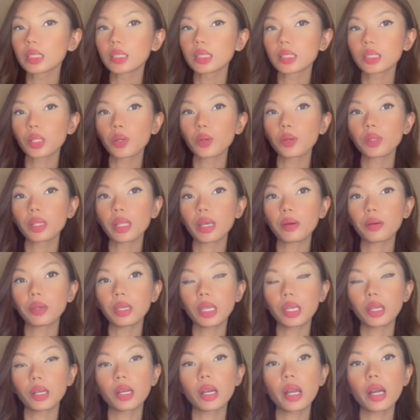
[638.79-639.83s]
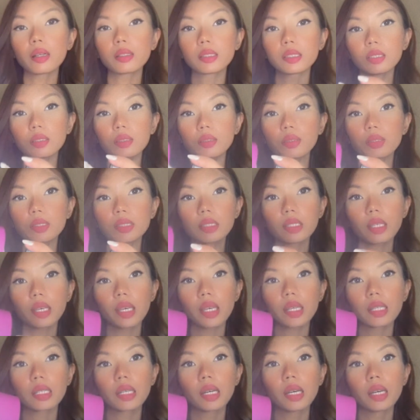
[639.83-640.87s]
So now here how it looks like.
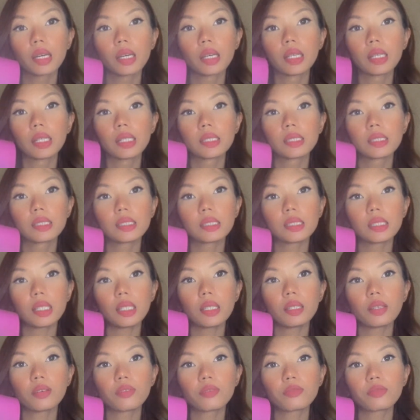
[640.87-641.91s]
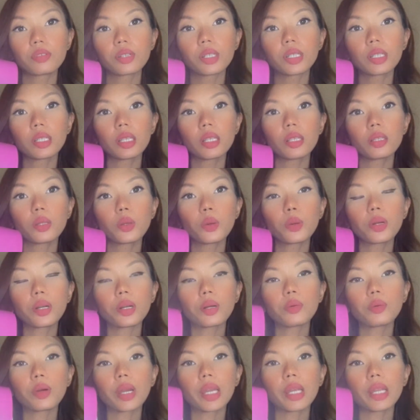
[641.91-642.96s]
See the Furla logo
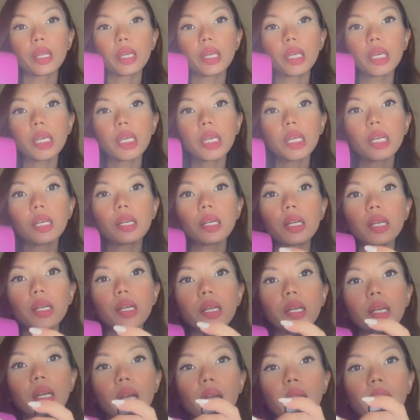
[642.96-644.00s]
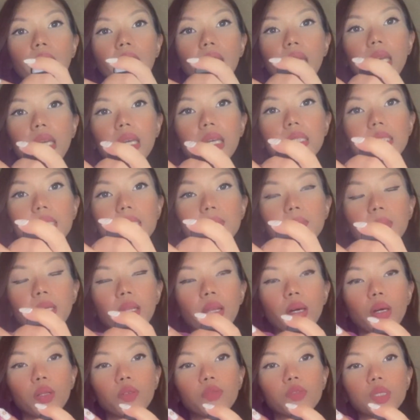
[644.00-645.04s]
right here, and it's made
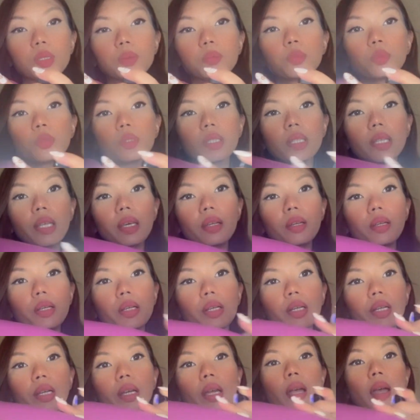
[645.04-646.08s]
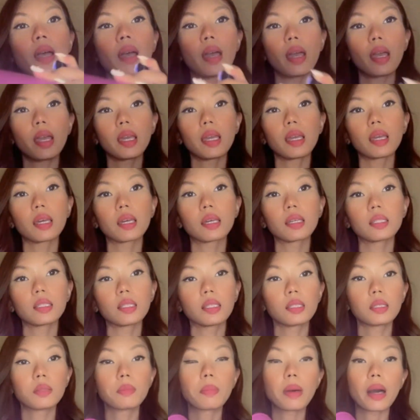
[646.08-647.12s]
out of smooth leather, and
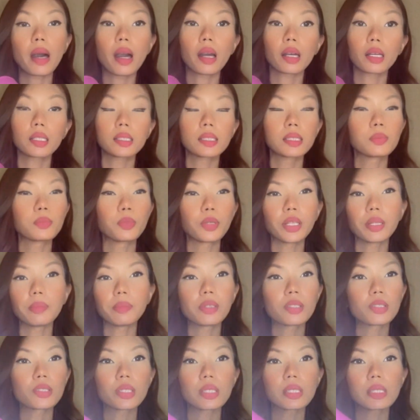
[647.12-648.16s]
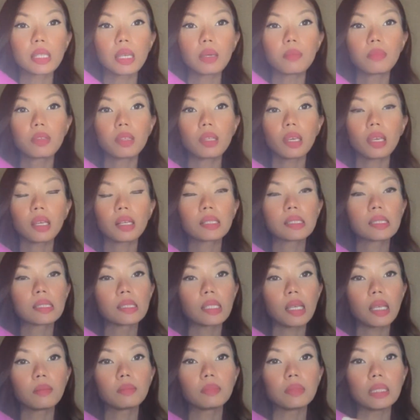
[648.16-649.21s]
in the back it's pretty much the same thing,
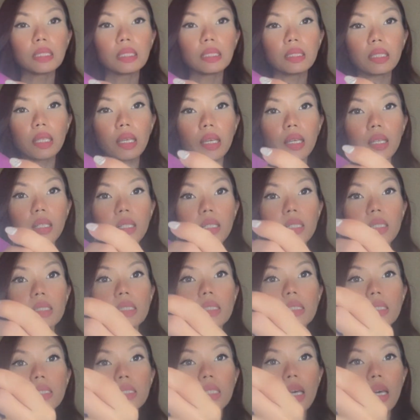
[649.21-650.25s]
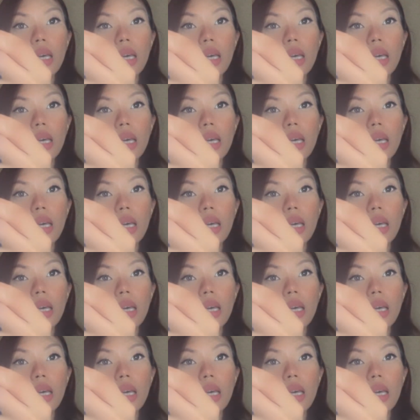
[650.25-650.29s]
same details.